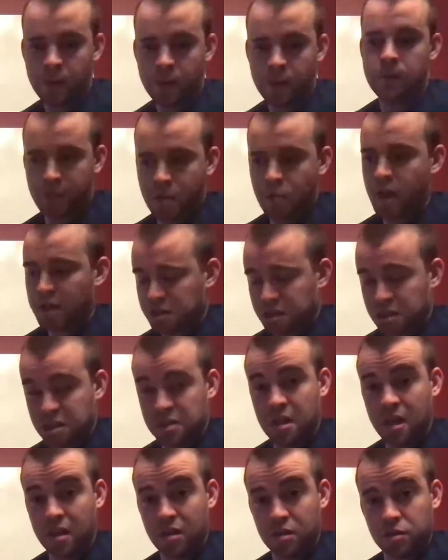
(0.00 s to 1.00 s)
actually just had
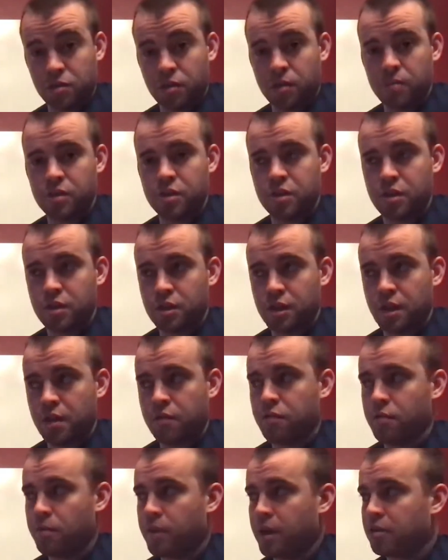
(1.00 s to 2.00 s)
a scrimmage the other day for
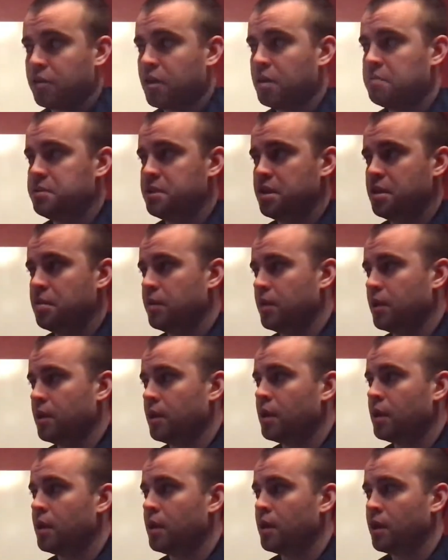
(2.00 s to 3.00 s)
my club team, and
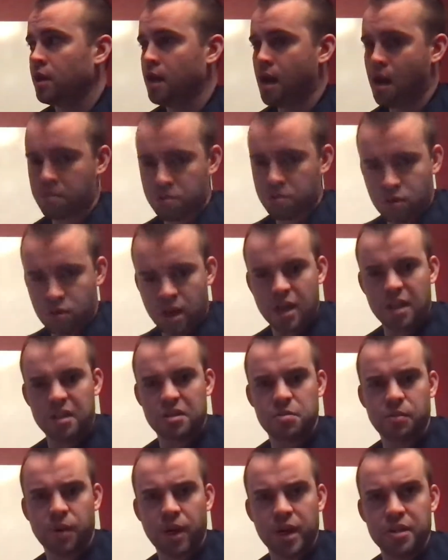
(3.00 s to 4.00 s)
I was trying to
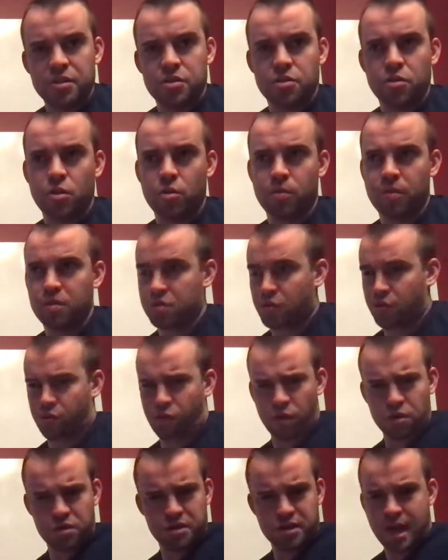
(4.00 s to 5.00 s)
explain to him it was the
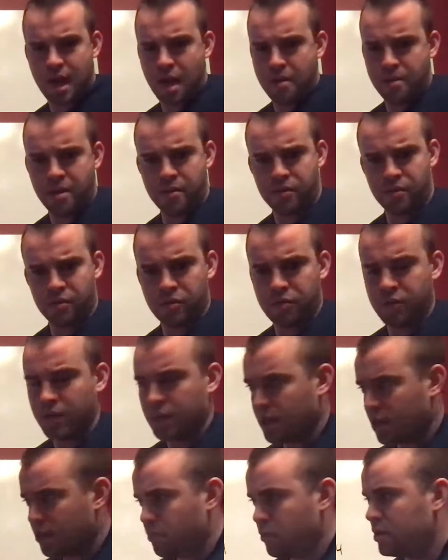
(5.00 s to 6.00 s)
first time ever
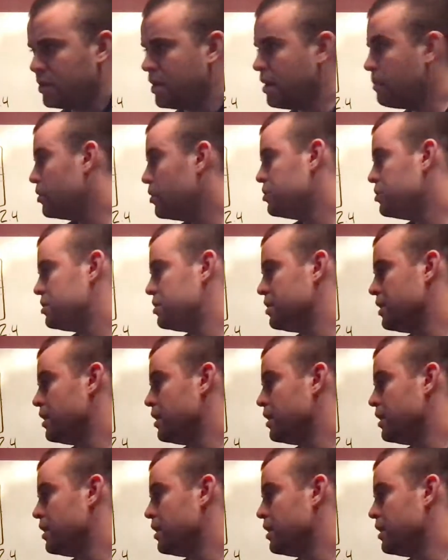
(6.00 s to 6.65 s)
fiddling with numbers, and